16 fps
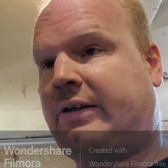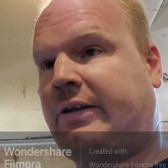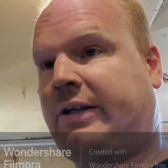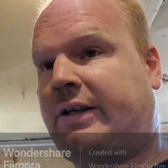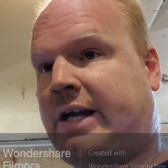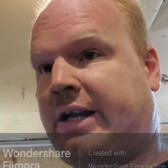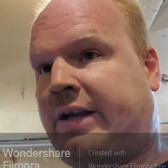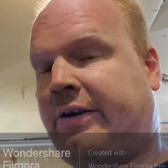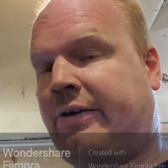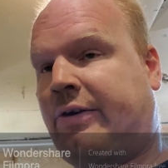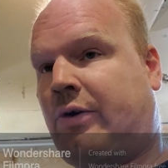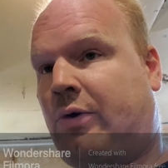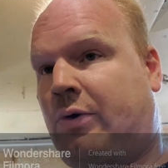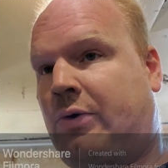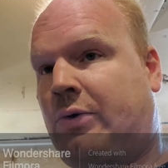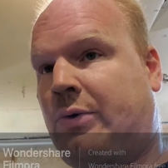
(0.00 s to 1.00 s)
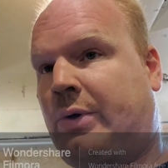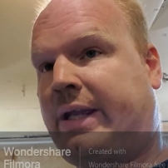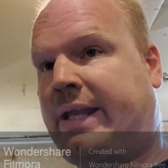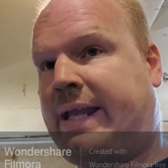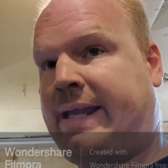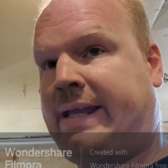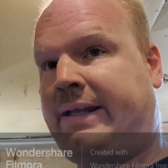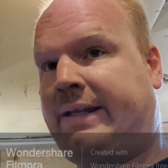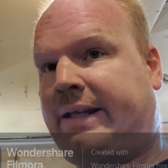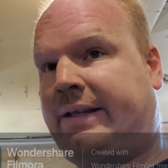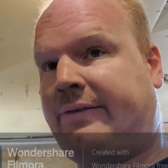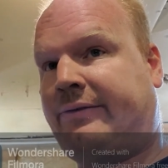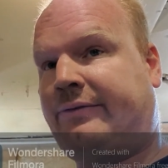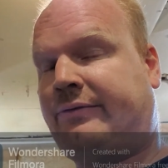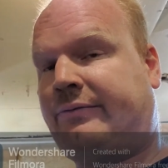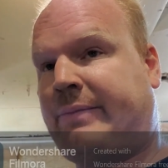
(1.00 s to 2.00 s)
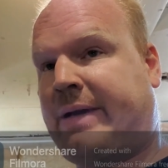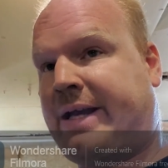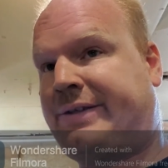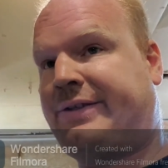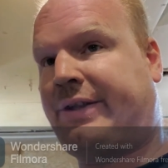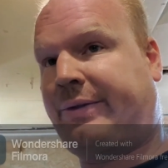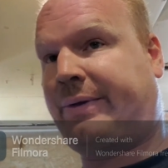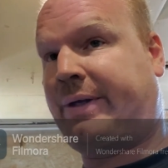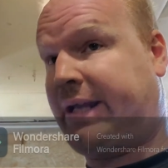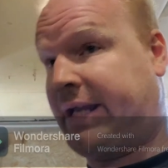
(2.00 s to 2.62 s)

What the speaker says: got an 08 Mazda 3